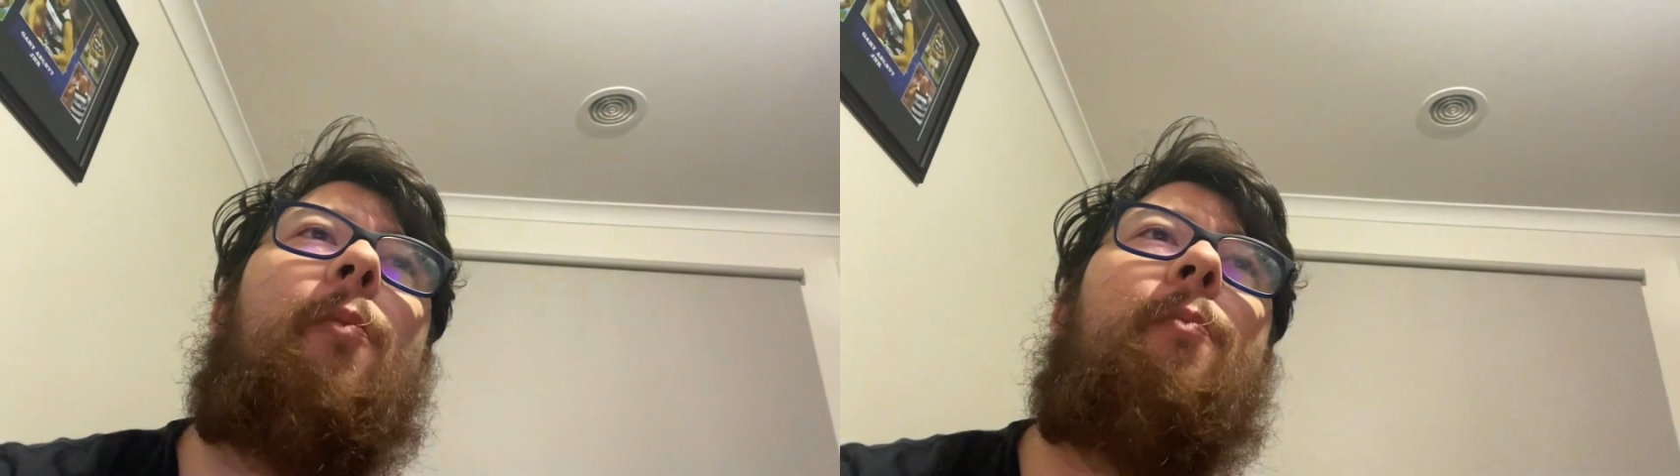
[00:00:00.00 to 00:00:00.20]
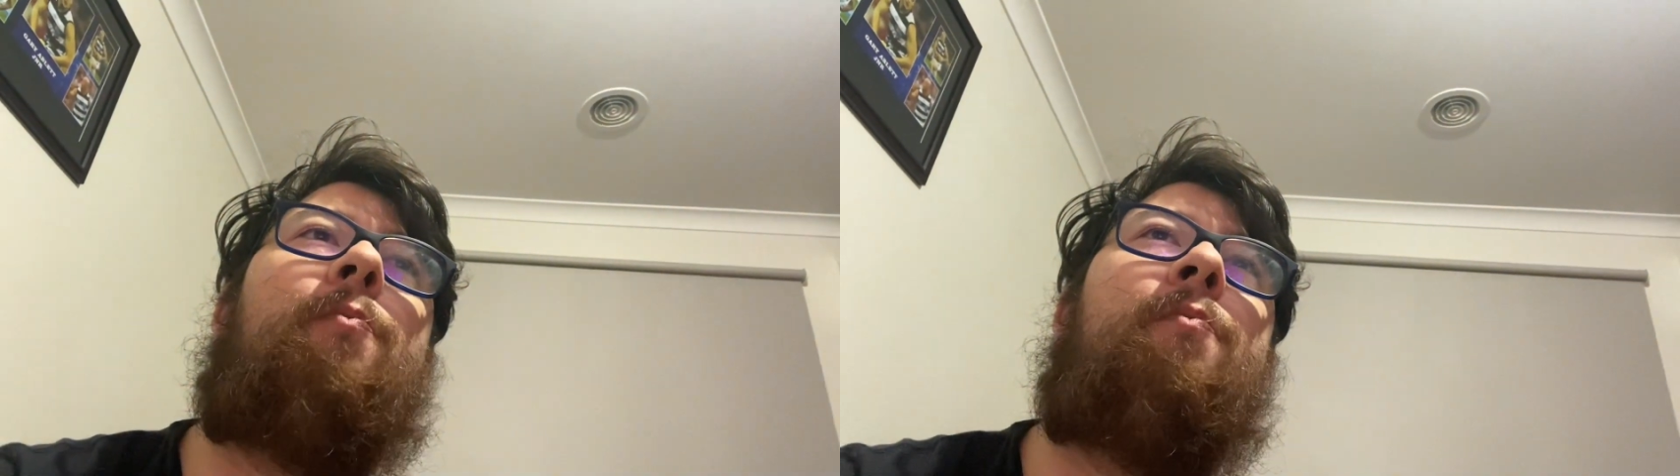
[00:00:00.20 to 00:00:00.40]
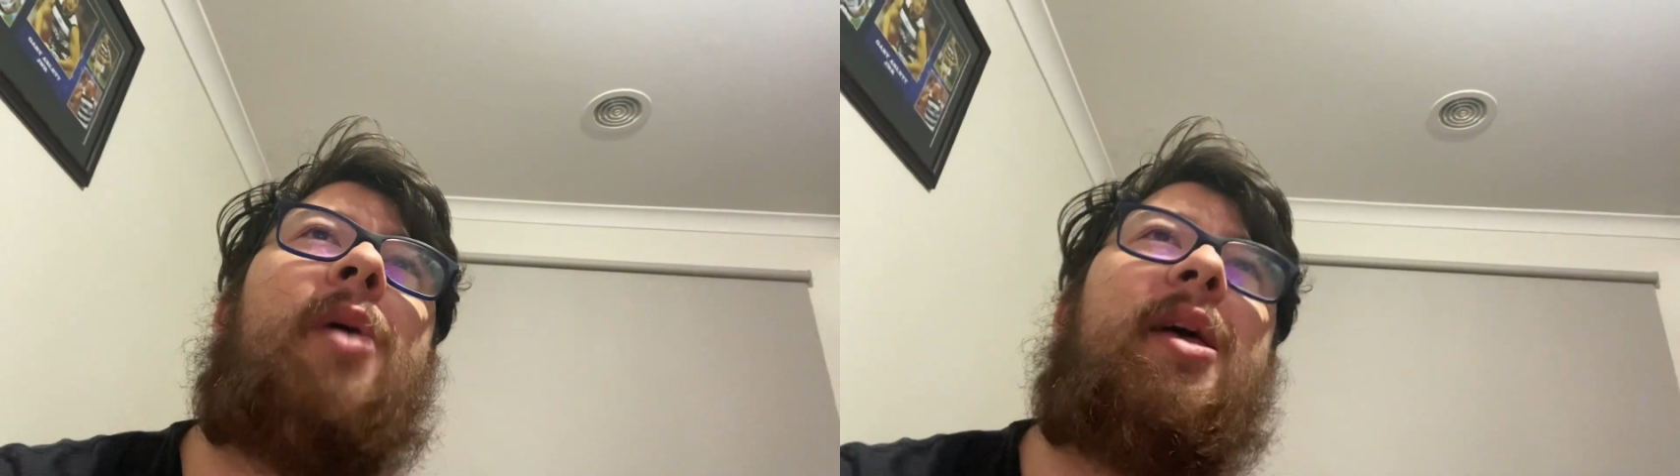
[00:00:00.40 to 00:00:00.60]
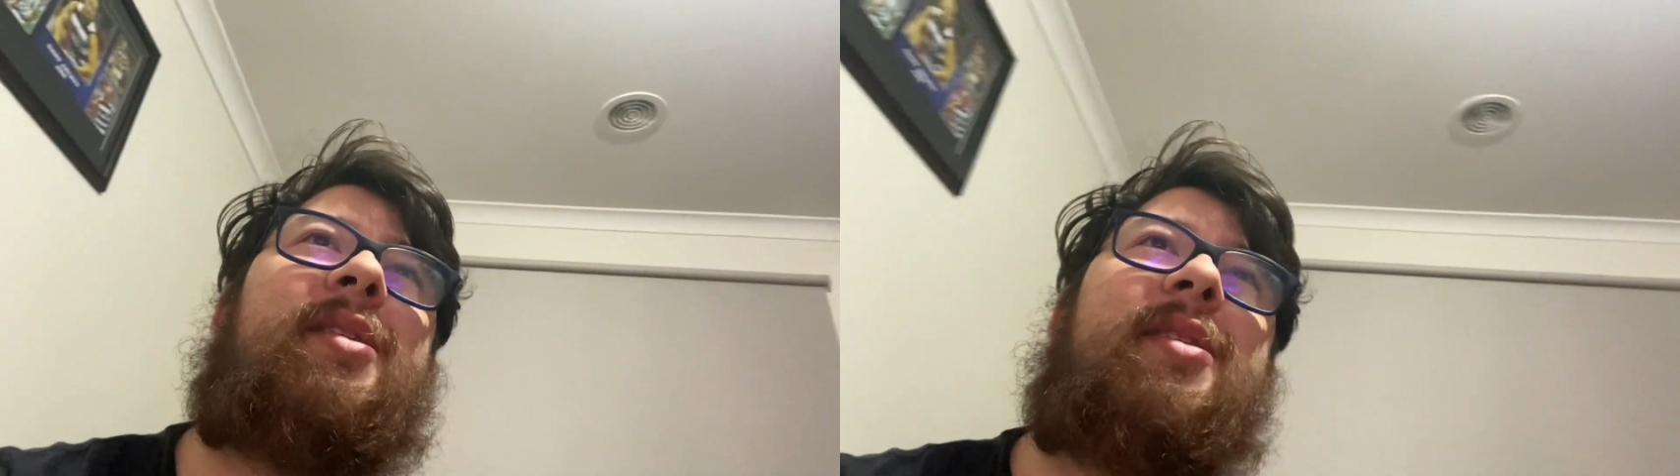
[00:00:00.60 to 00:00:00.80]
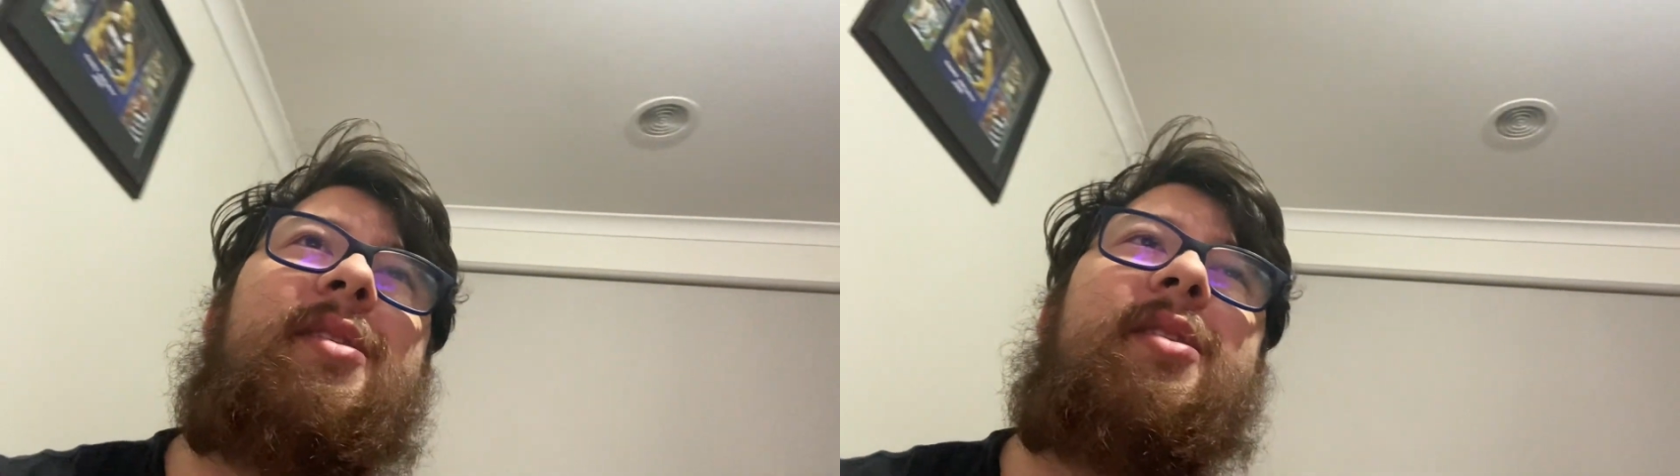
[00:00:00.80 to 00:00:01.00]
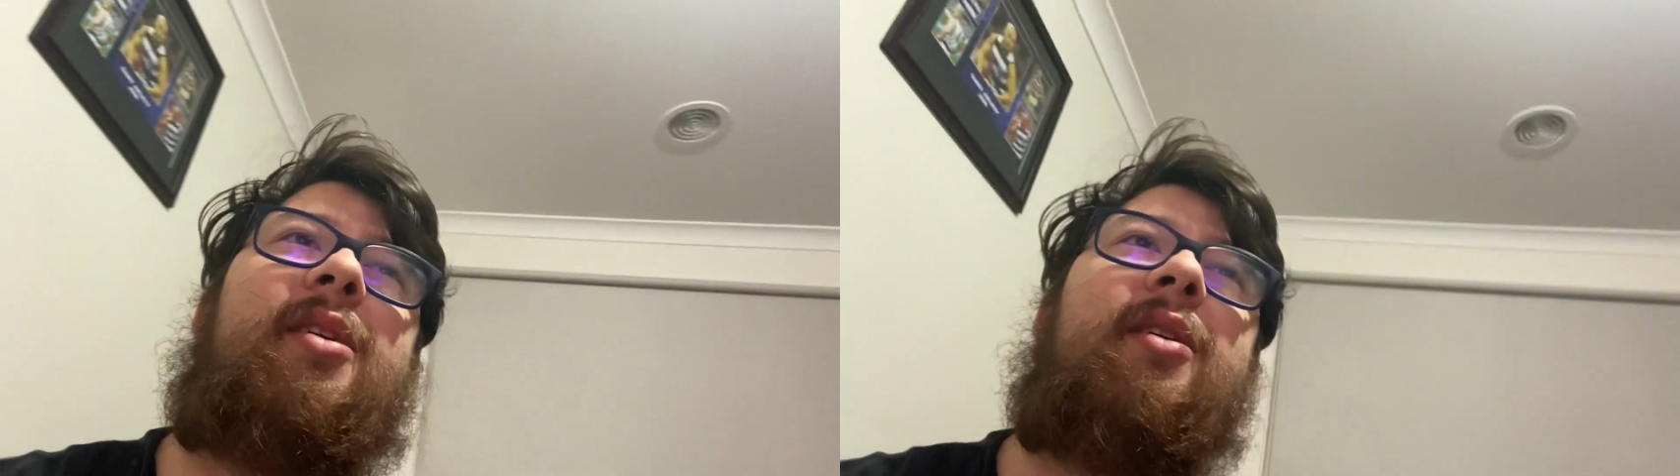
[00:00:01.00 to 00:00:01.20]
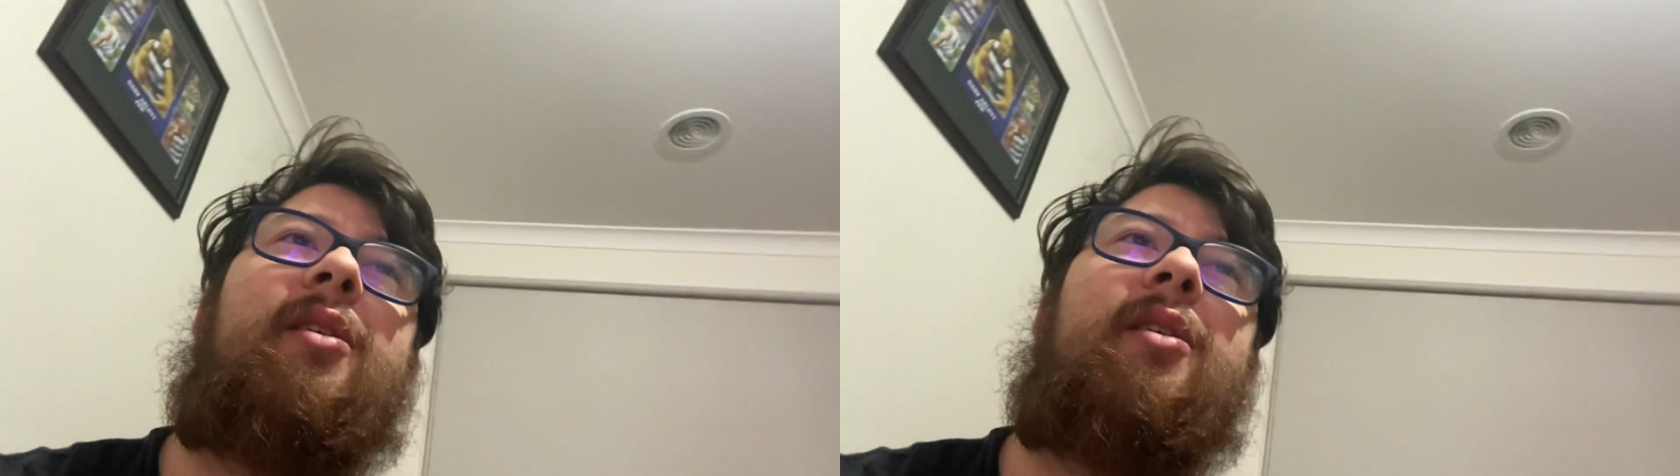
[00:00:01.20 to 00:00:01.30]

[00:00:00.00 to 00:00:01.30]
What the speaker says: missed.